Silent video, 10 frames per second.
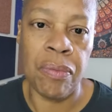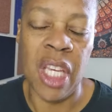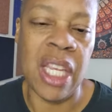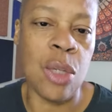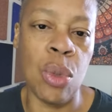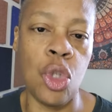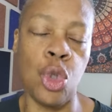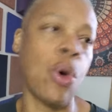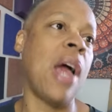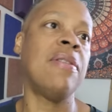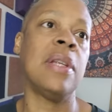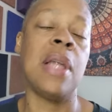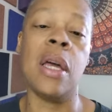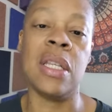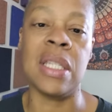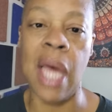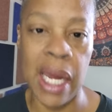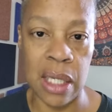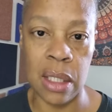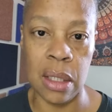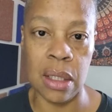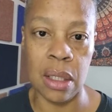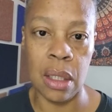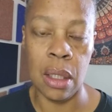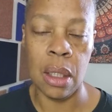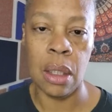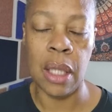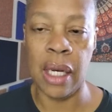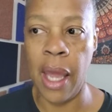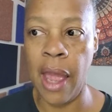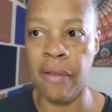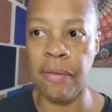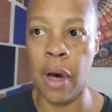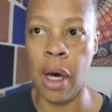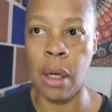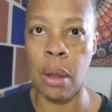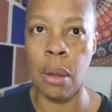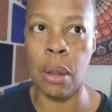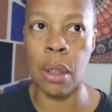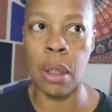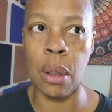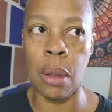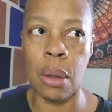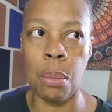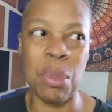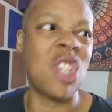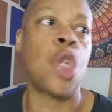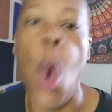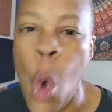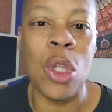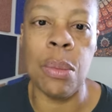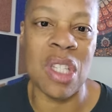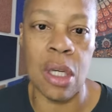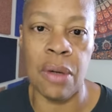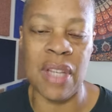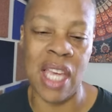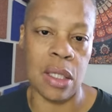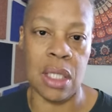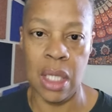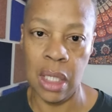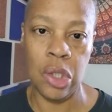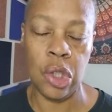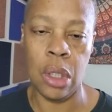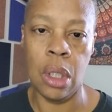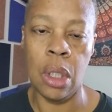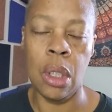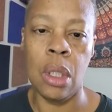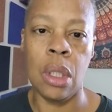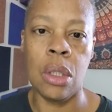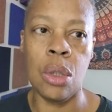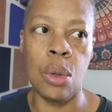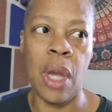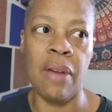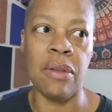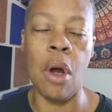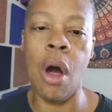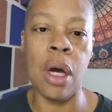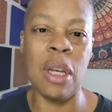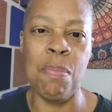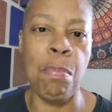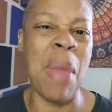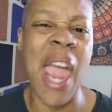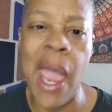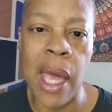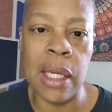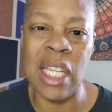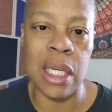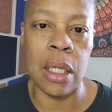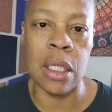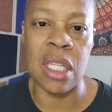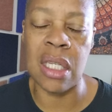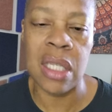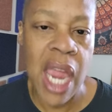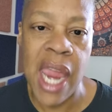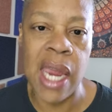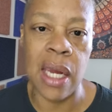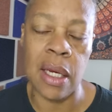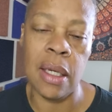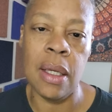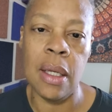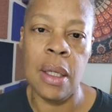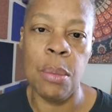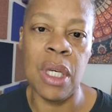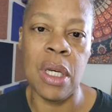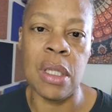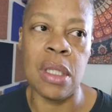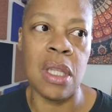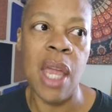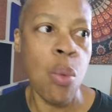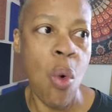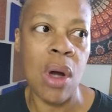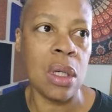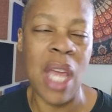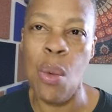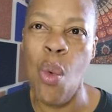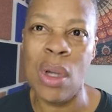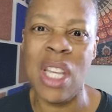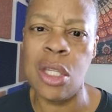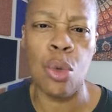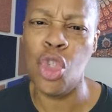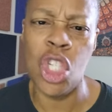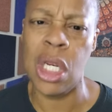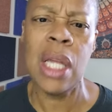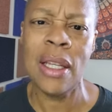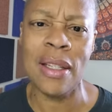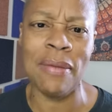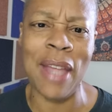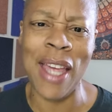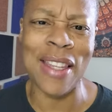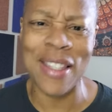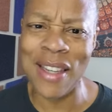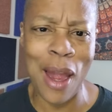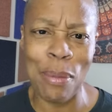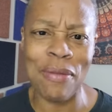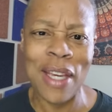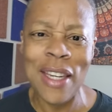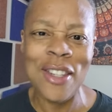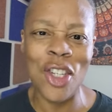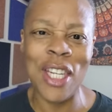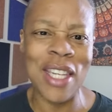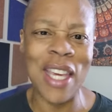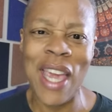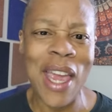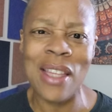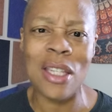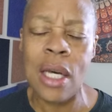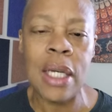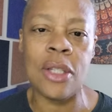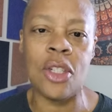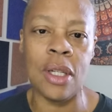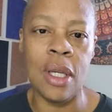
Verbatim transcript: And that's what drives a lot of scientists that have uh, bestowed themselves as such to have gone madly insane because they want they want they're so jealous of that type of energy that they can't touch